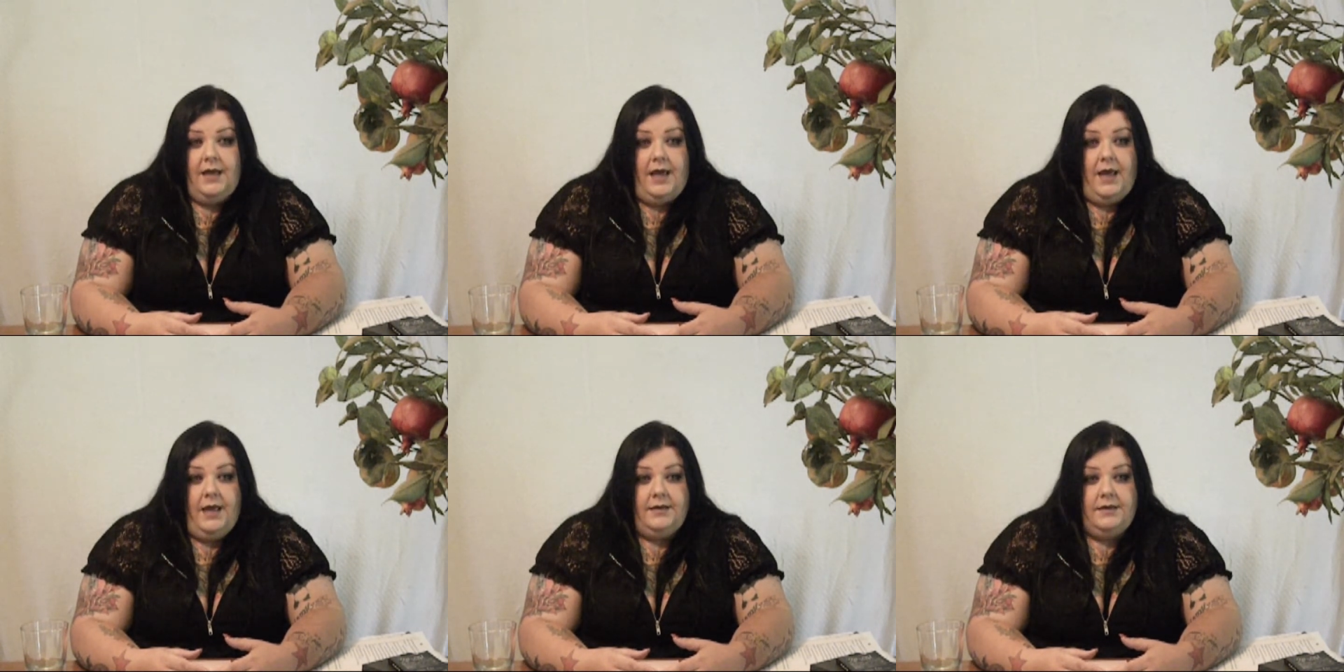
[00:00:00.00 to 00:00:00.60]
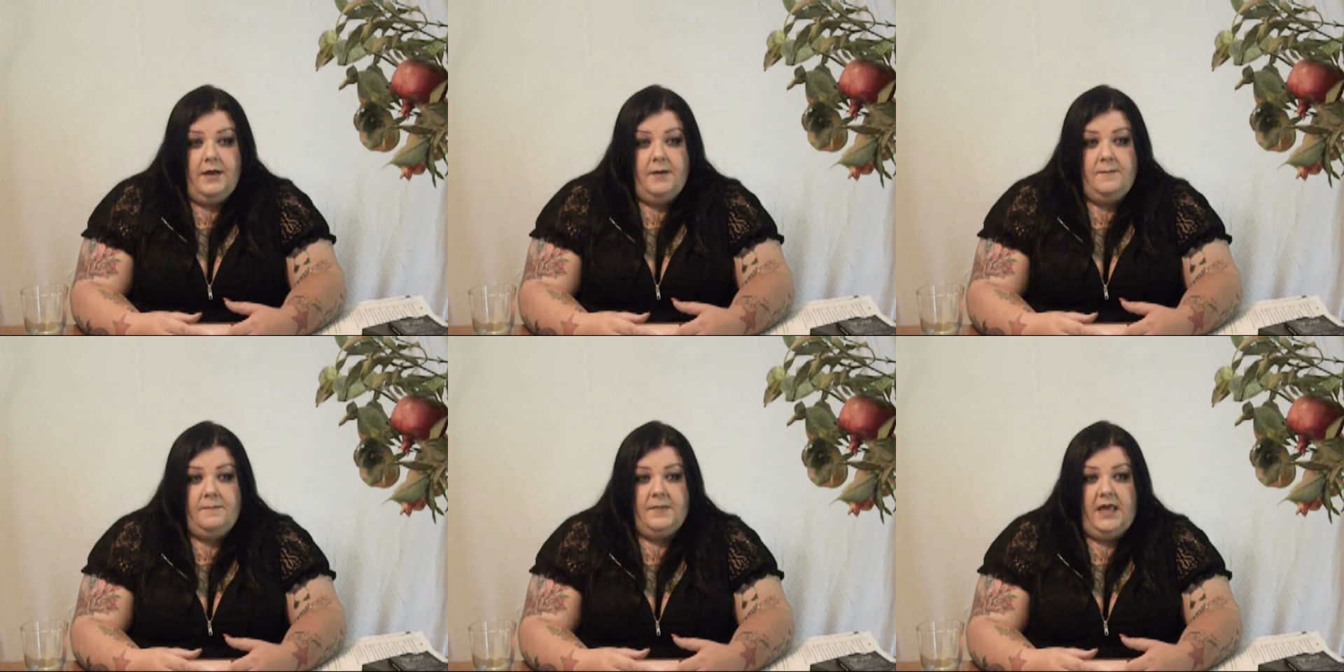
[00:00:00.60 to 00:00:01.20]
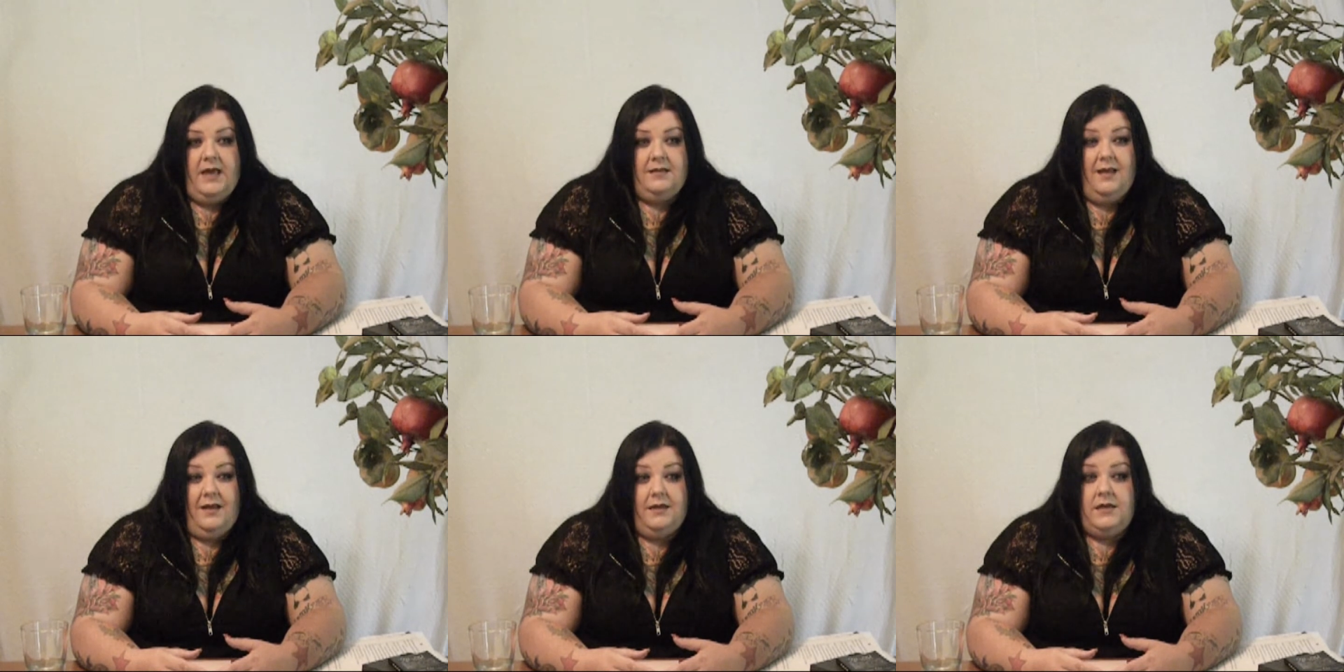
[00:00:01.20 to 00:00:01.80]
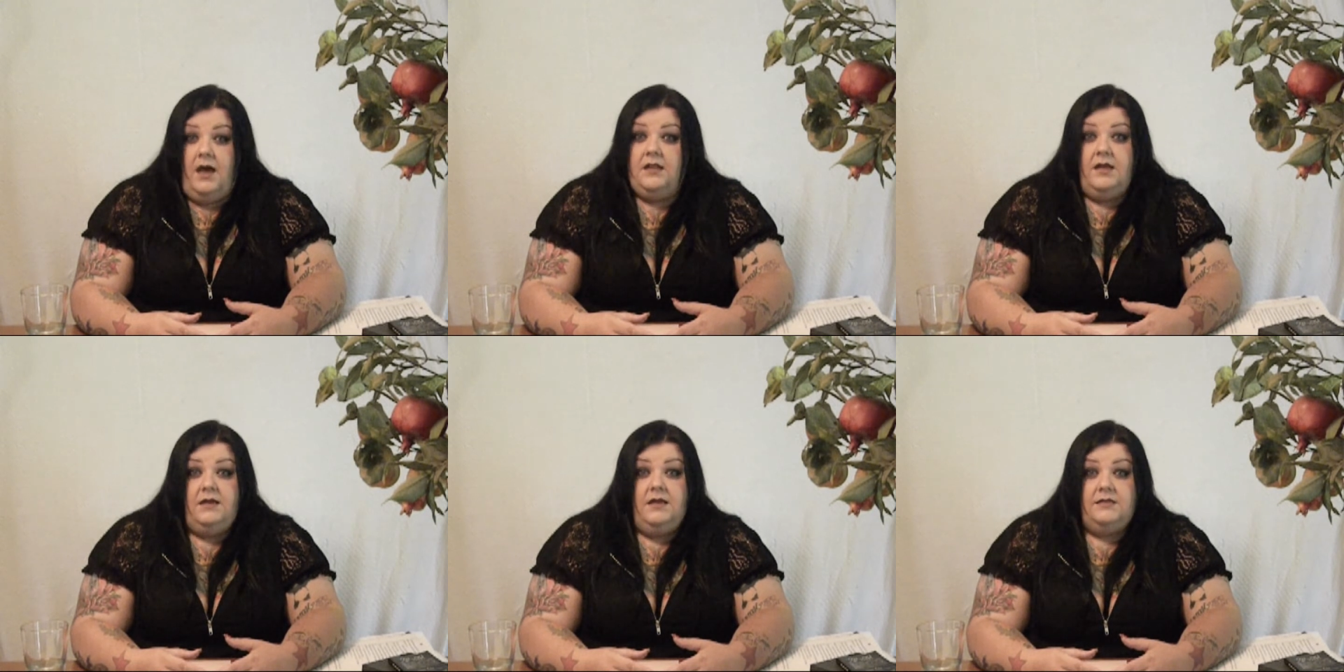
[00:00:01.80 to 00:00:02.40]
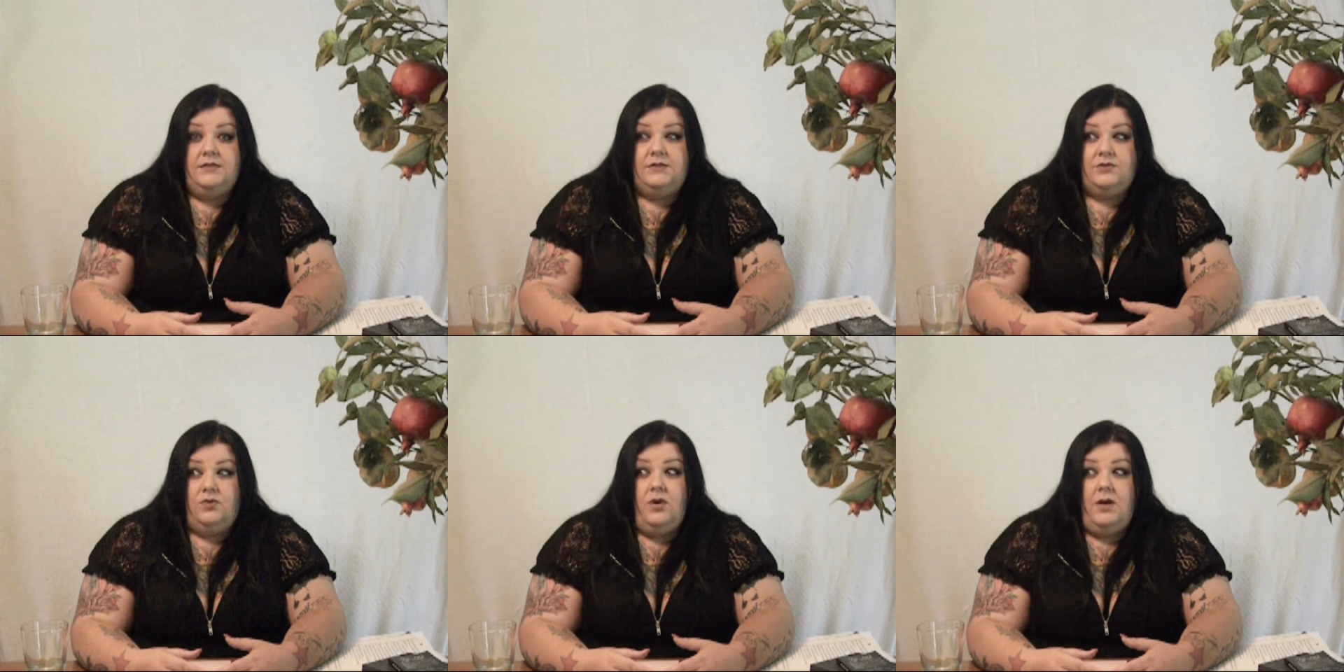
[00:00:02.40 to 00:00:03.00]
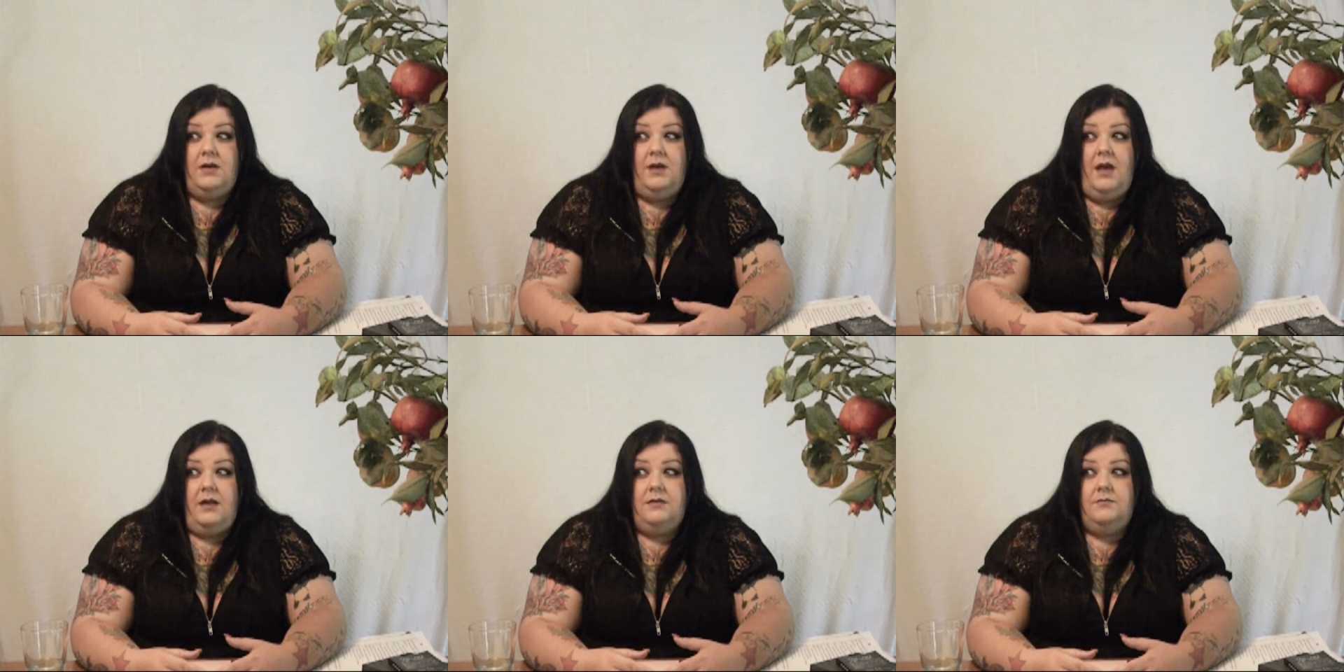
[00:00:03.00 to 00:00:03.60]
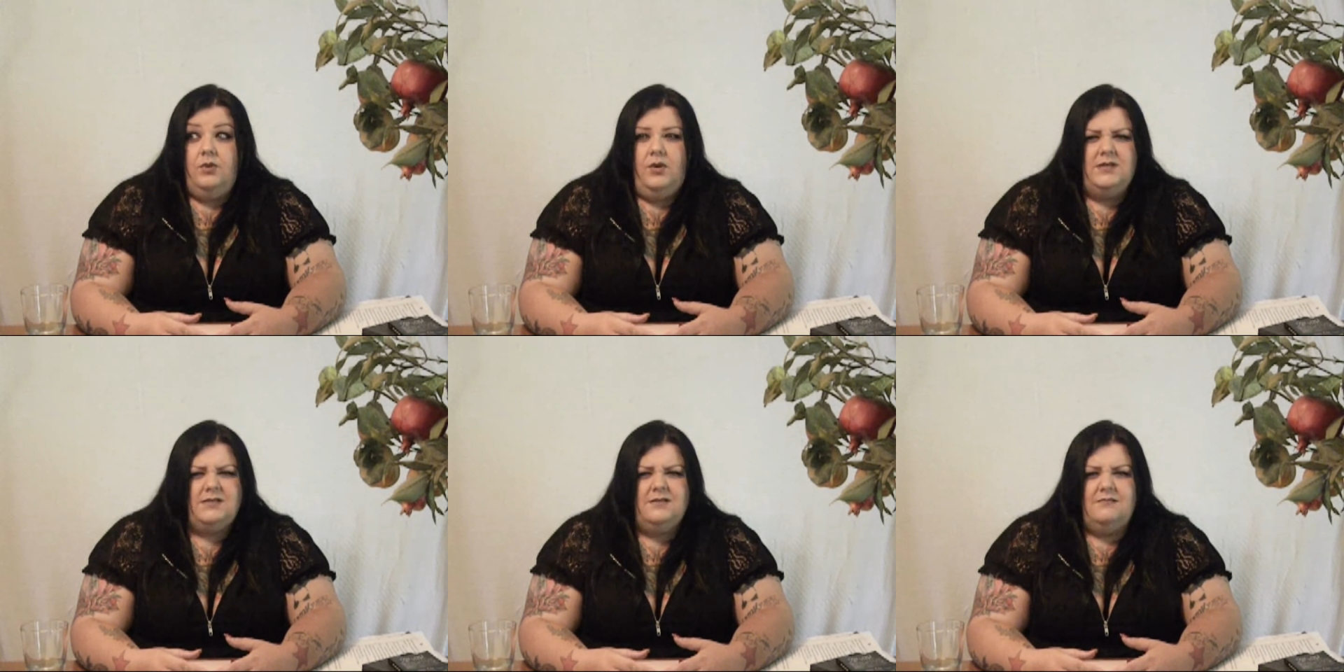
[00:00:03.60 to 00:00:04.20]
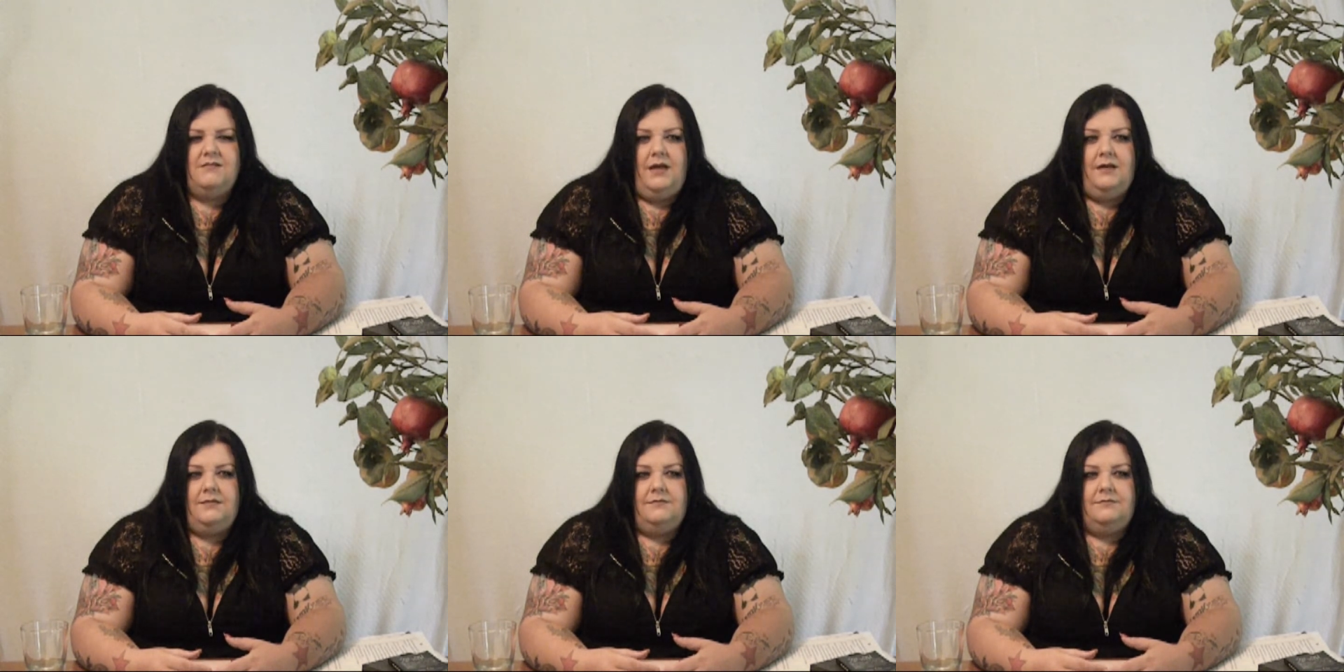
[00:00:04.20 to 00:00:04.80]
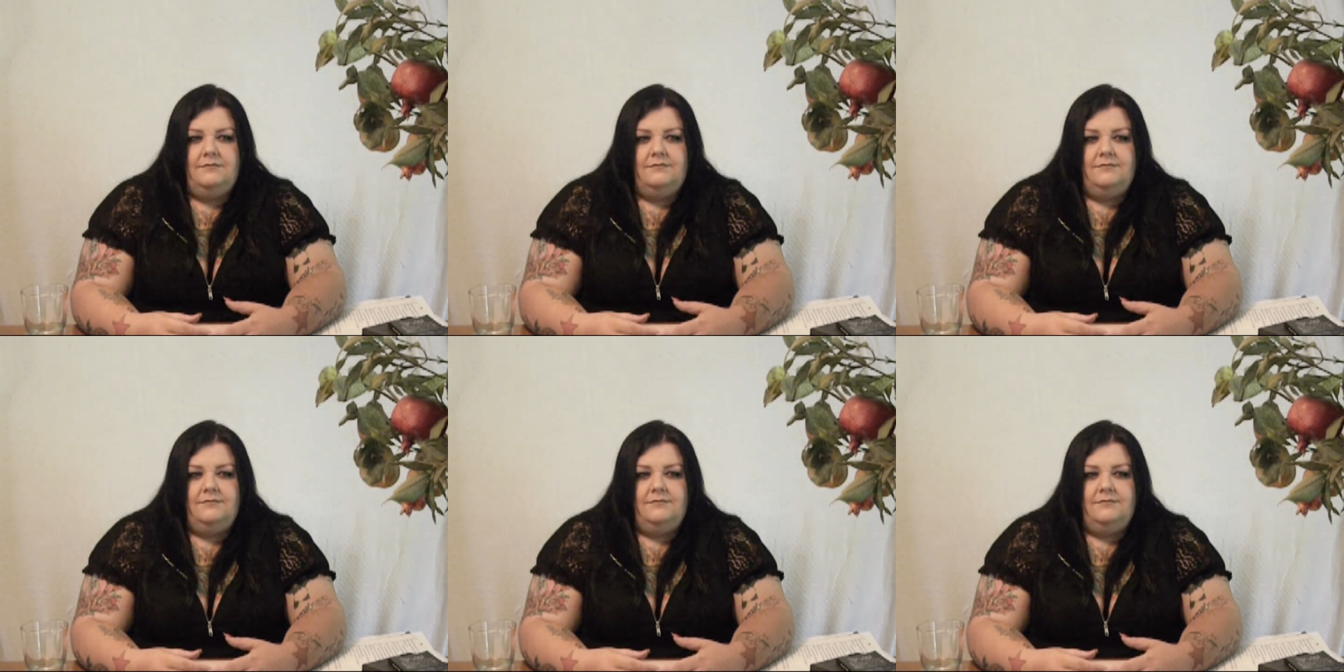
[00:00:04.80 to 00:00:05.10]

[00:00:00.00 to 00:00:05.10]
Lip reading: and can like annihilate and destroy and poison and